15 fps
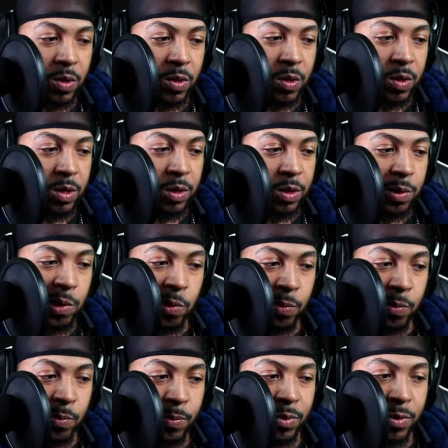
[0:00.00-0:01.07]
You know,
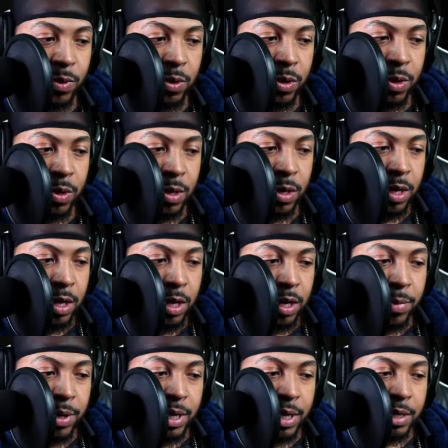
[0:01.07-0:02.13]

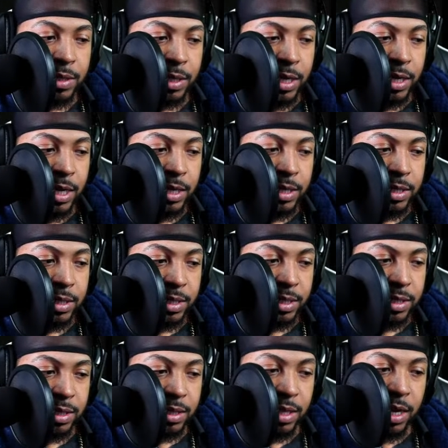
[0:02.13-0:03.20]
because the key
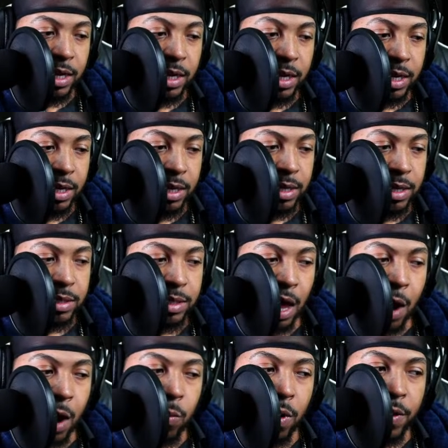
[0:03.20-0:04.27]
thing is I'd
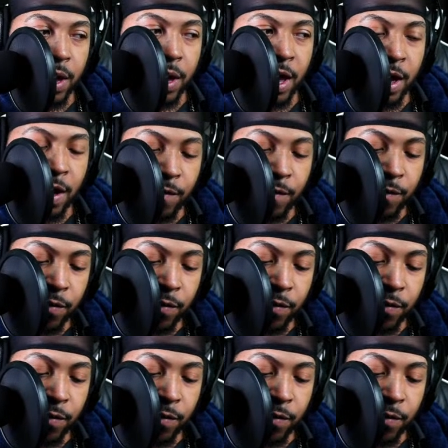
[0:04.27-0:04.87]
rather have